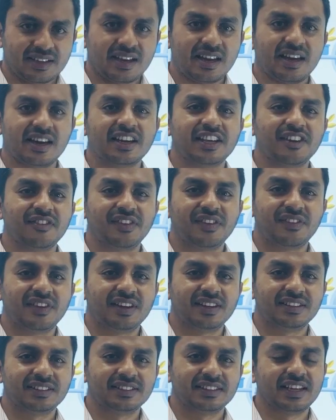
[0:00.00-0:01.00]
Hi
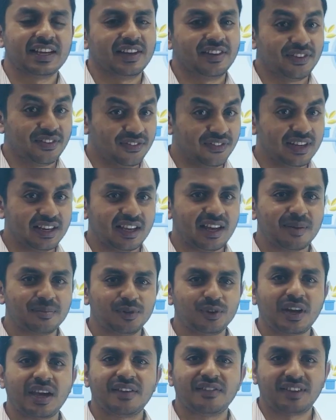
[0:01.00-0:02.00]
everyone, welcome
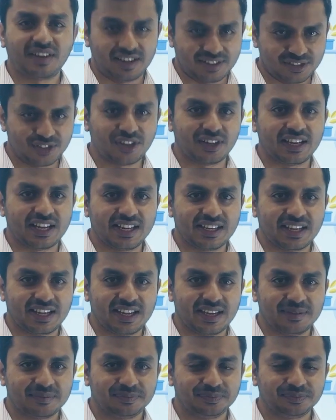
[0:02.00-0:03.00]
to
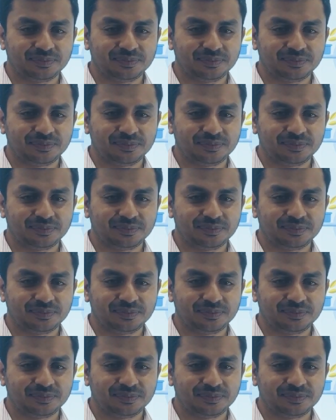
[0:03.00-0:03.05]
liveclass.lk.